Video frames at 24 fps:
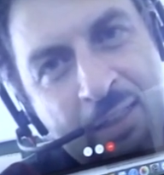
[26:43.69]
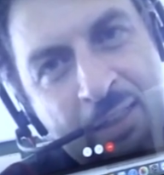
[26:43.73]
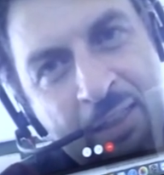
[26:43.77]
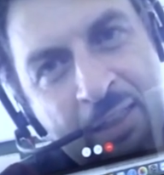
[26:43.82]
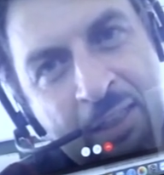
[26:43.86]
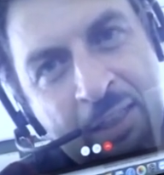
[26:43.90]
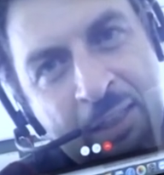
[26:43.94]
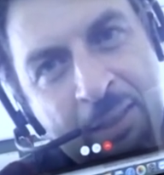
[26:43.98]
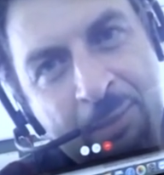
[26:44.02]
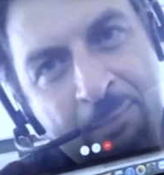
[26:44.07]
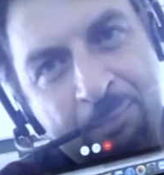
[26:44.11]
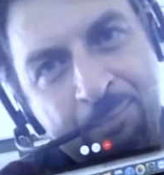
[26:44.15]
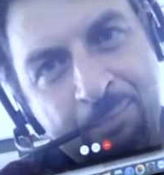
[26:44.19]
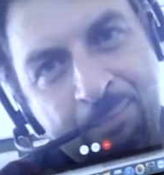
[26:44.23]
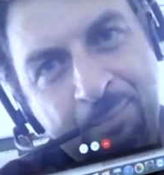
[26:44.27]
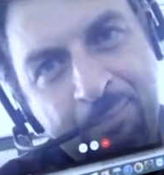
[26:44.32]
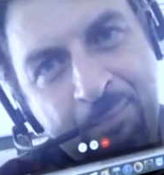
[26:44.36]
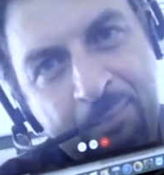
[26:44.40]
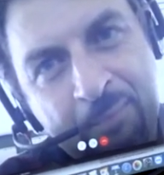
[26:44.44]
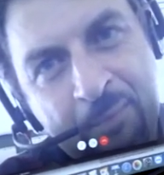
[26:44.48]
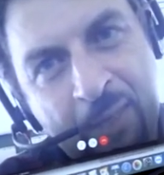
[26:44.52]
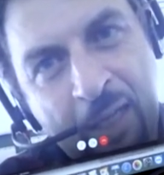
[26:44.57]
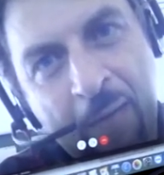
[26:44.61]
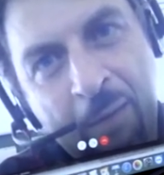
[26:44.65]
uh,
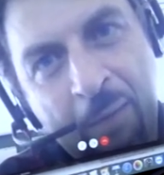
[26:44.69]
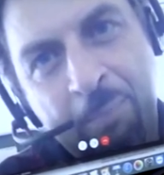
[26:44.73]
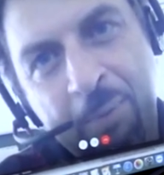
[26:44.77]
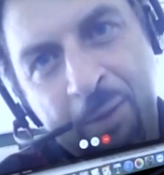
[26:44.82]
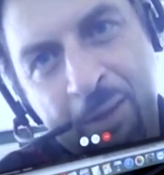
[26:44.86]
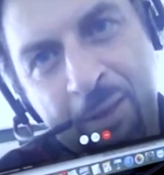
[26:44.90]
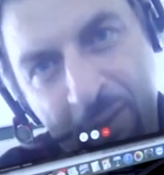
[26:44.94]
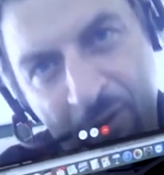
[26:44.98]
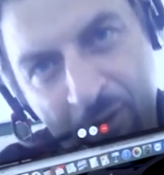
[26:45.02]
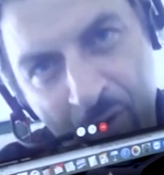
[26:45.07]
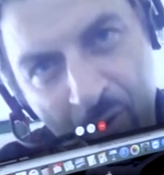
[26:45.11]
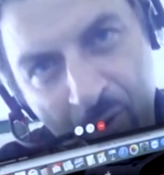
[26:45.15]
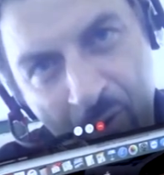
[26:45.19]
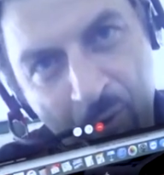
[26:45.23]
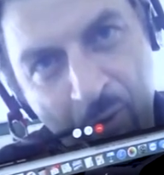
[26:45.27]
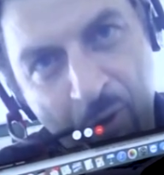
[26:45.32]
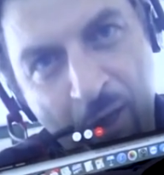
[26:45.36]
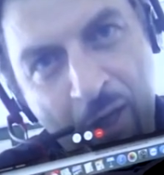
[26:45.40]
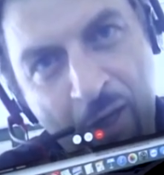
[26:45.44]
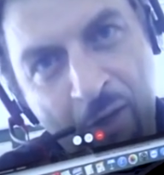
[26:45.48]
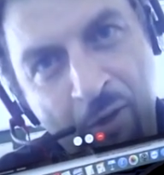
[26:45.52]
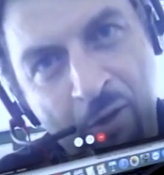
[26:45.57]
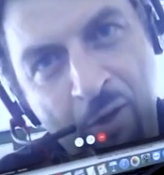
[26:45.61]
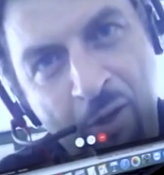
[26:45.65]
happy that you
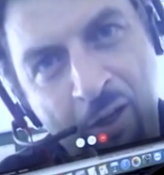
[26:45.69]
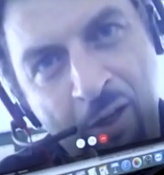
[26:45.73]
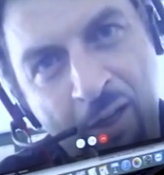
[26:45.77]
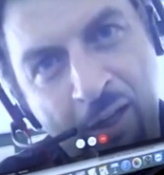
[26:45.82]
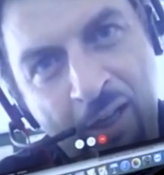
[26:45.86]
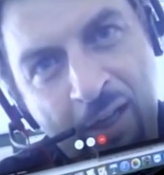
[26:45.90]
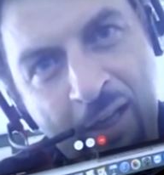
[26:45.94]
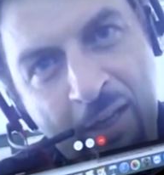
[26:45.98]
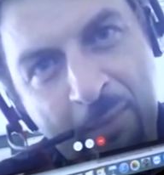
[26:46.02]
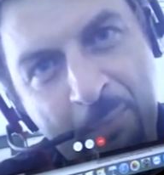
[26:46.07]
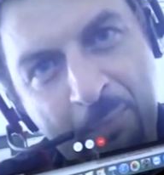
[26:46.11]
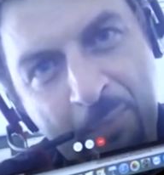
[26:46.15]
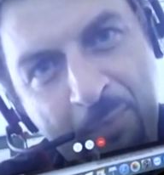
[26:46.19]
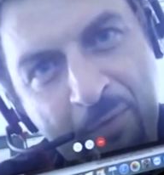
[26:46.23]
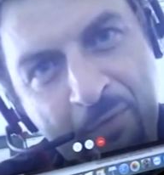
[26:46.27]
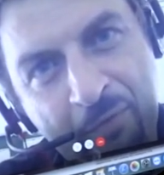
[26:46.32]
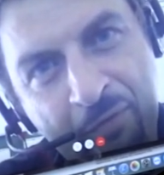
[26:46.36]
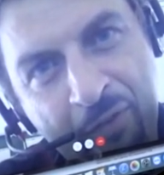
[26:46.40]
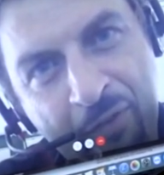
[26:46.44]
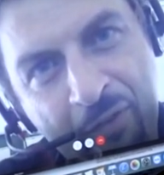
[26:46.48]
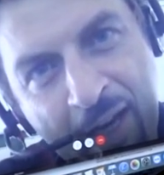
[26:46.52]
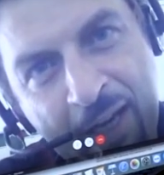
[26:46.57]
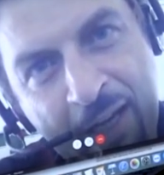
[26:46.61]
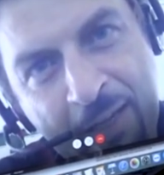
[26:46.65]
are all uh,
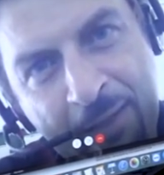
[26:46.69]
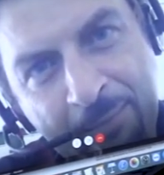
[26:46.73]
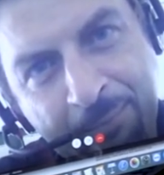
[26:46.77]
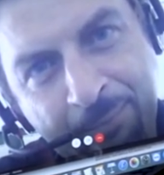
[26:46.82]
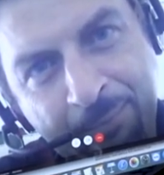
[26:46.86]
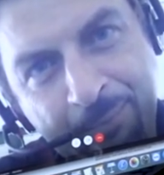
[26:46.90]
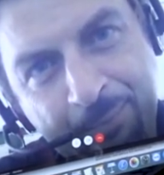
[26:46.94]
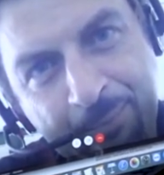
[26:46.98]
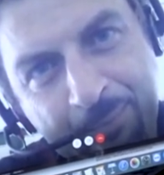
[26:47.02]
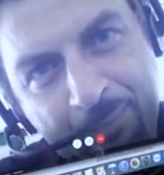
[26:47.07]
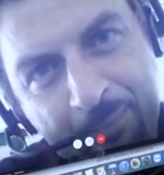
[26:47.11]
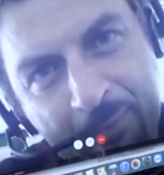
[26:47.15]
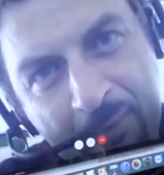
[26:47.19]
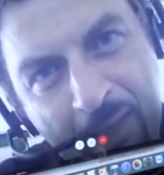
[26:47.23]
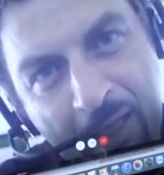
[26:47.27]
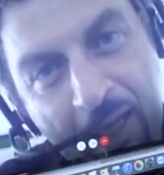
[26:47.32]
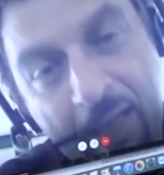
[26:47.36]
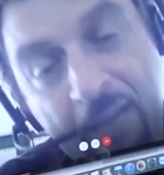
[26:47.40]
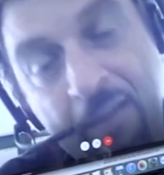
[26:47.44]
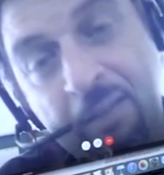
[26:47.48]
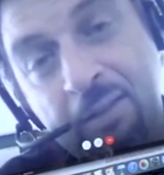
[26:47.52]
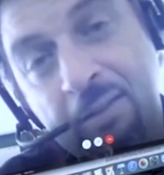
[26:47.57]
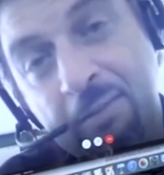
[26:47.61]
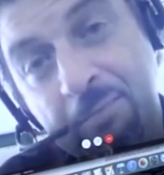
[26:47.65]
fine,
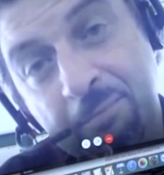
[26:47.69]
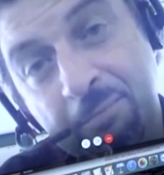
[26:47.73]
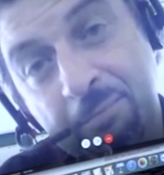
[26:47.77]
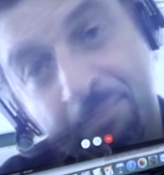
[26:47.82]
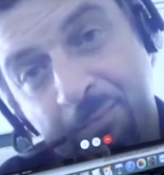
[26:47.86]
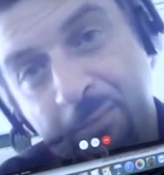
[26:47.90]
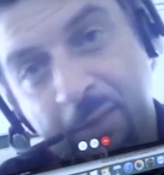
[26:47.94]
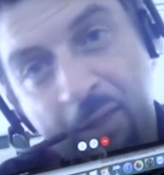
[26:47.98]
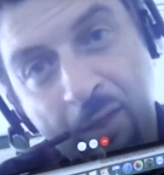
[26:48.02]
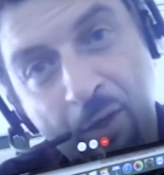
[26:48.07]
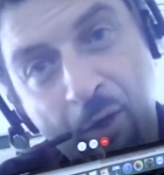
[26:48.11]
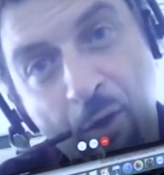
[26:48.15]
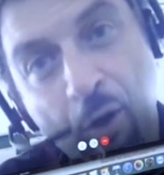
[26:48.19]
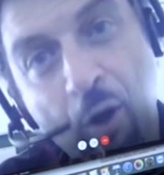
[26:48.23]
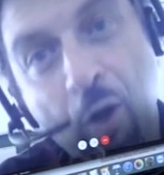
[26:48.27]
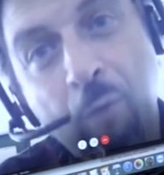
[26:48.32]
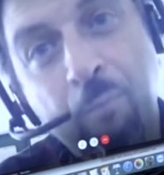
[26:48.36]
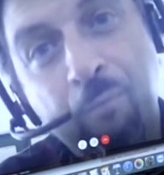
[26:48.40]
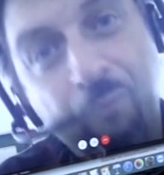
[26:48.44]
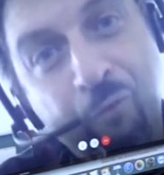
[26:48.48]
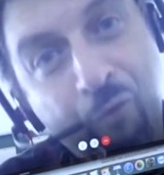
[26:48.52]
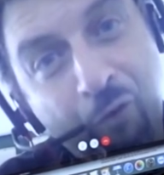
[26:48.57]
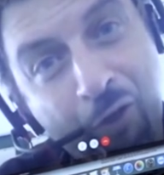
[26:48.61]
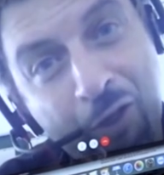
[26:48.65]
and
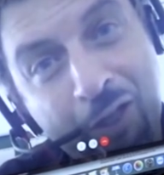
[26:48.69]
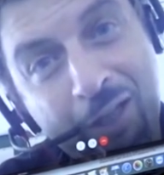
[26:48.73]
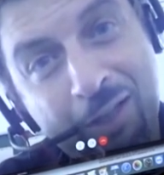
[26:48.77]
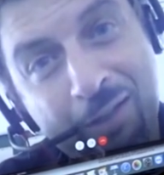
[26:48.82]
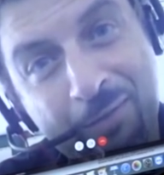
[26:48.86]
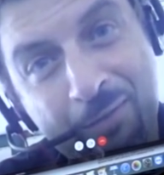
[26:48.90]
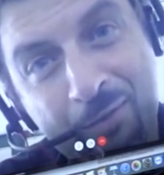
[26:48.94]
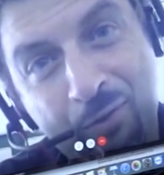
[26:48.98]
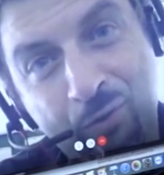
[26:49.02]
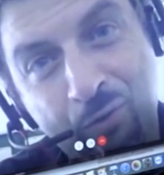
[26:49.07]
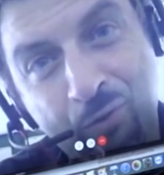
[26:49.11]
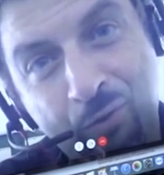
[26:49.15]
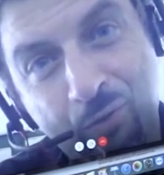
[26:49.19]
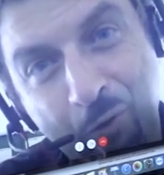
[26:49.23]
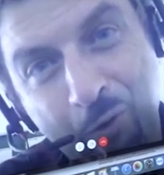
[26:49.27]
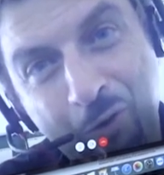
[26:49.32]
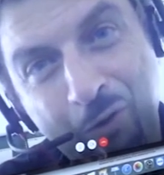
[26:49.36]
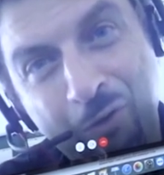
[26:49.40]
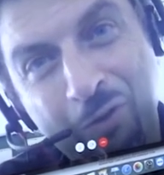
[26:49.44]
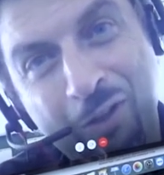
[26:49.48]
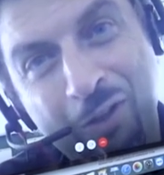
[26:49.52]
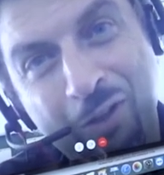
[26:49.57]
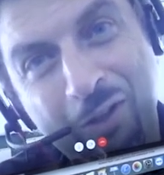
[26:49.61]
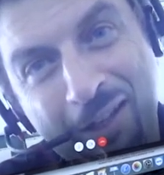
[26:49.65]
hopefully
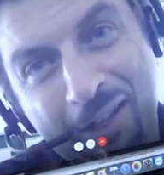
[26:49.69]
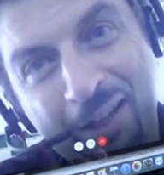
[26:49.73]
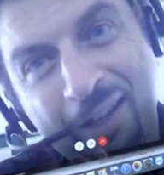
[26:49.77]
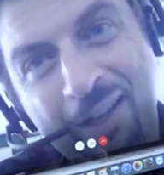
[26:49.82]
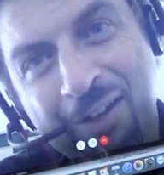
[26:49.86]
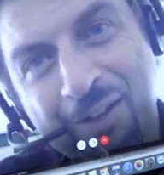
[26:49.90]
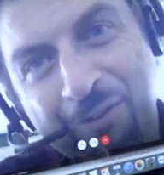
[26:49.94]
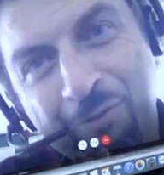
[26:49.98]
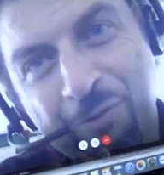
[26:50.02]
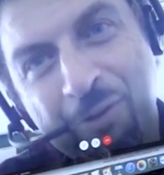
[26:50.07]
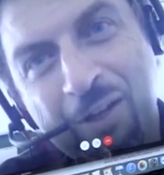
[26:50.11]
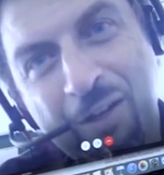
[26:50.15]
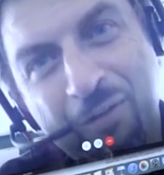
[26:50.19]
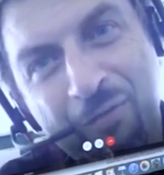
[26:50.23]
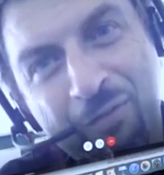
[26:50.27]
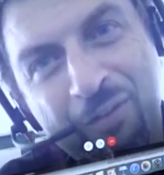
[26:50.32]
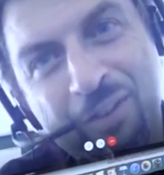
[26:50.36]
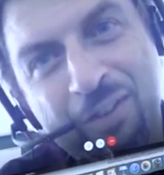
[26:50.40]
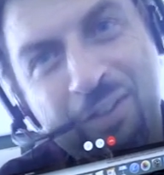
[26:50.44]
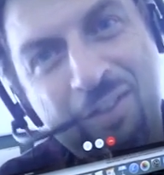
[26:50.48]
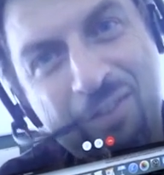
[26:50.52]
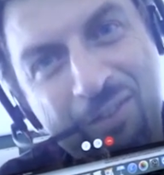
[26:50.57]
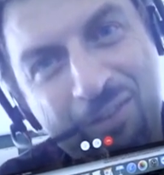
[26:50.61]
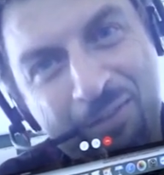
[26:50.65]
soon we have
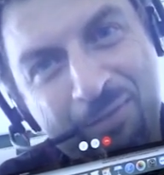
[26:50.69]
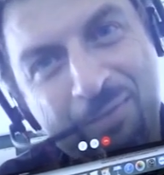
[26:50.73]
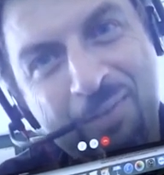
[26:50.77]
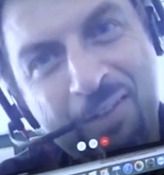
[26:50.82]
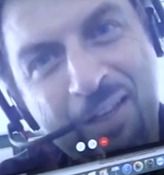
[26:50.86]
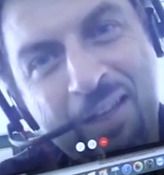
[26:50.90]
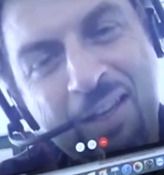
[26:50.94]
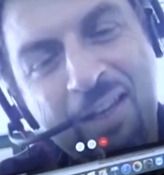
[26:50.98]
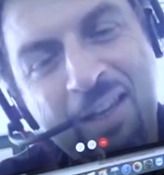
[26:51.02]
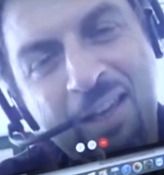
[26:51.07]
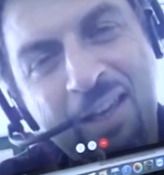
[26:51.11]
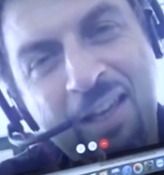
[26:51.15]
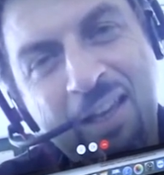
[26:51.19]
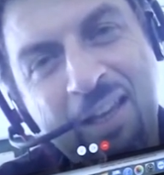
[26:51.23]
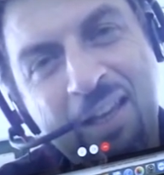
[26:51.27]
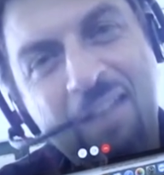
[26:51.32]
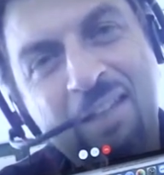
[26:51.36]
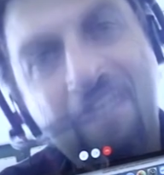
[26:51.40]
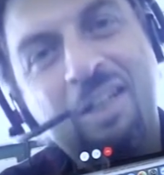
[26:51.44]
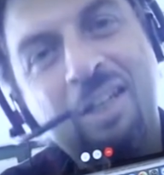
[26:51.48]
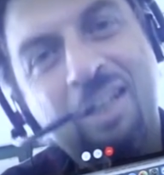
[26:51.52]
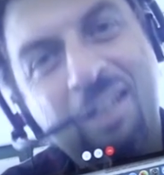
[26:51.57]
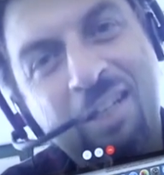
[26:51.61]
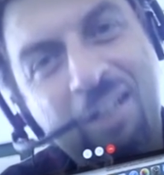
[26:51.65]
this
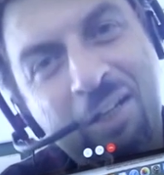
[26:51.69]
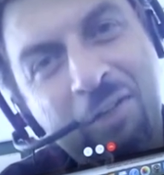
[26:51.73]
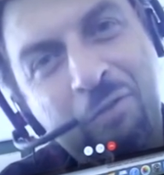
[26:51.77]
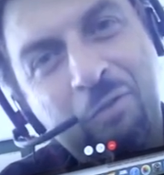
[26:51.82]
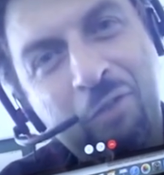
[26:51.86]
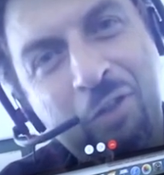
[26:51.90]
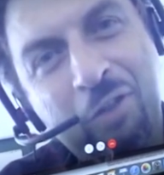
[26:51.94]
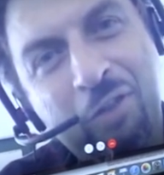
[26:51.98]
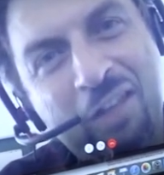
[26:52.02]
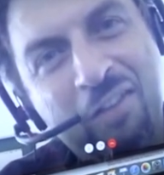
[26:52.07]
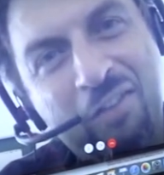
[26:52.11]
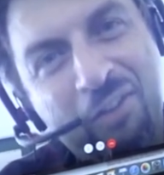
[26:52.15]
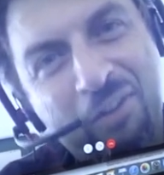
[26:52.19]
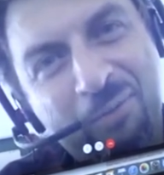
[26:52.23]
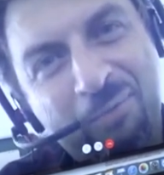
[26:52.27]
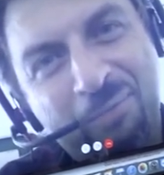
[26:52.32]
dinner together.